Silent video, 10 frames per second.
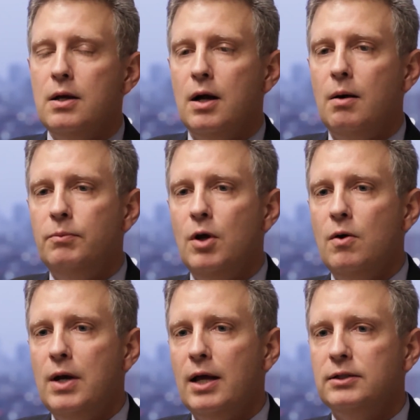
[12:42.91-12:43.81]

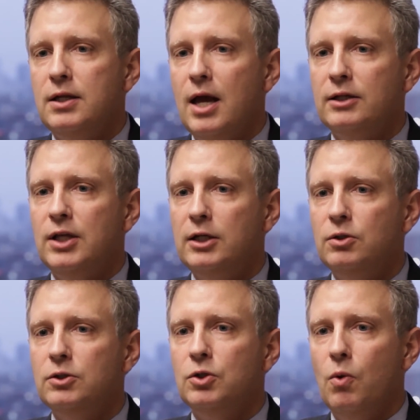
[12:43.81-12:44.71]
known as
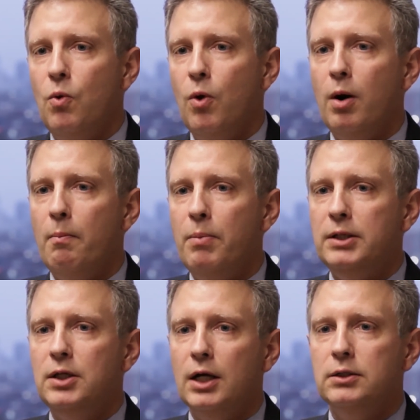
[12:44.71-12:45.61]
Adcetris or
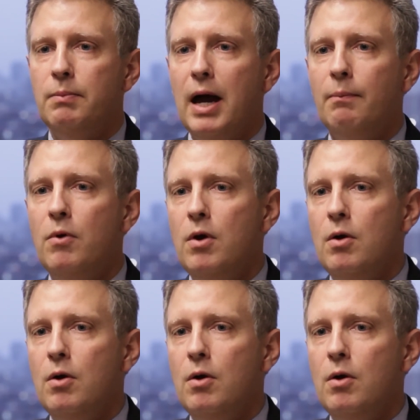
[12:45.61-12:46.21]
brentuximab,